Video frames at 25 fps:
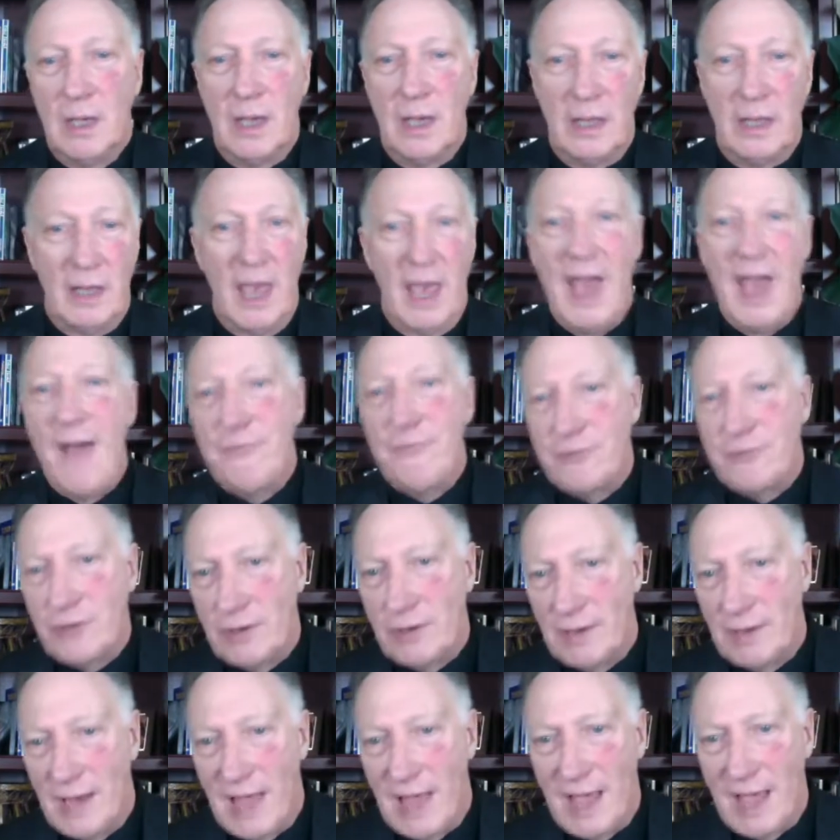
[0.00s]
and the
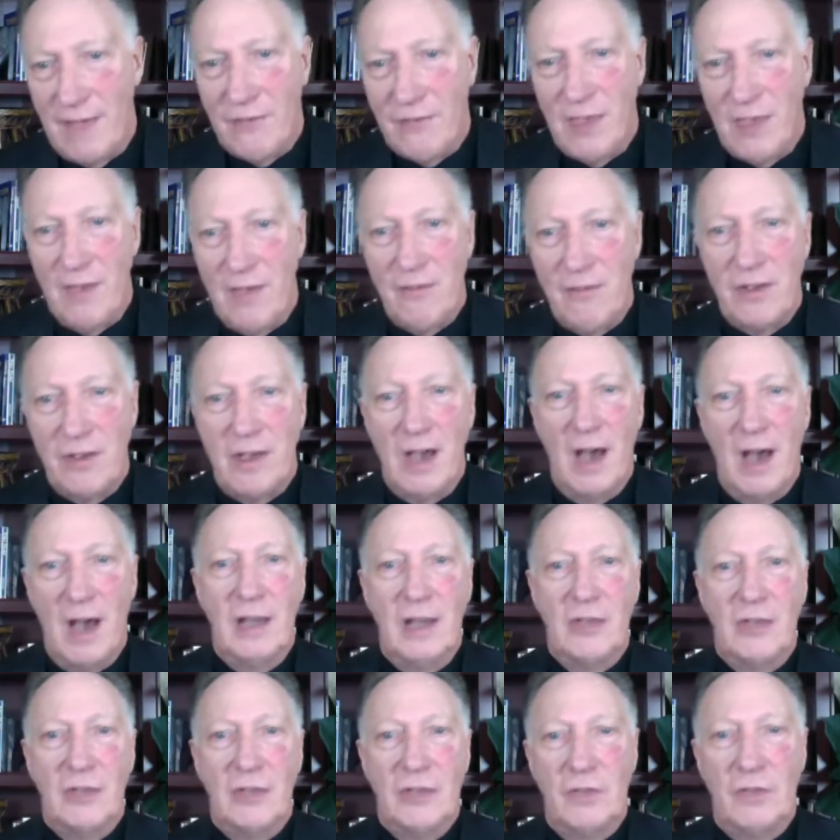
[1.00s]
afterlife. They have
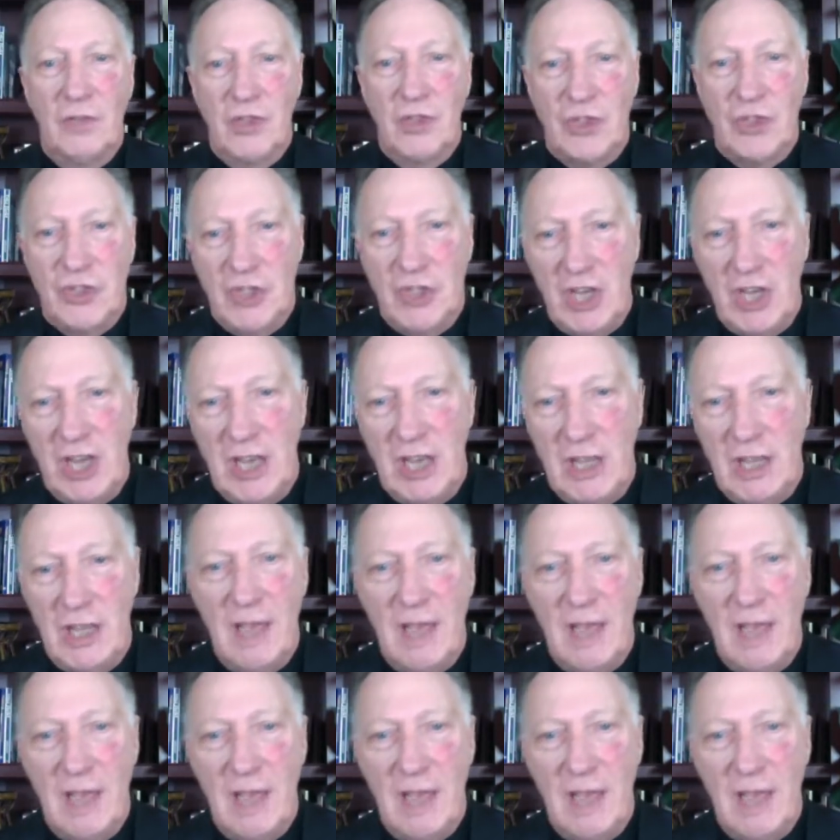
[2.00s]
gods of the sea.